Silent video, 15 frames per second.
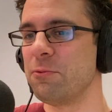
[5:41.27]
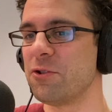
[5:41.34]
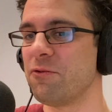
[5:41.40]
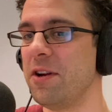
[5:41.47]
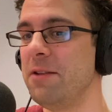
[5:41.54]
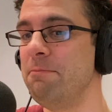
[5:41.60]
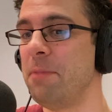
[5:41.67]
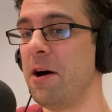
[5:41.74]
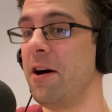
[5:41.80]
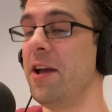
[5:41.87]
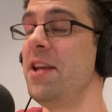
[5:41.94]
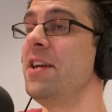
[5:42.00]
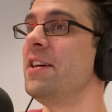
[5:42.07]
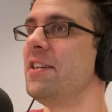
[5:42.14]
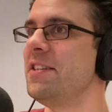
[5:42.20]
was written
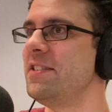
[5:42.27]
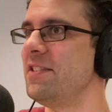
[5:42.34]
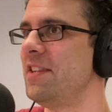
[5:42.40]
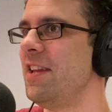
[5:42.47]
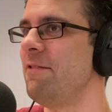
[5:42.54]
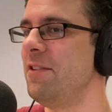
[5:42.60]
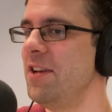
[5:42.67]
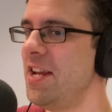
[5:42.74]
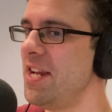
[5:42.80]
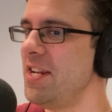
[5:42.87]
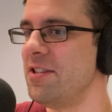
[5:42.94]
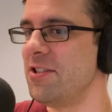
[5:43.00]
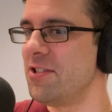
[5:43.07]
by Stephen E. de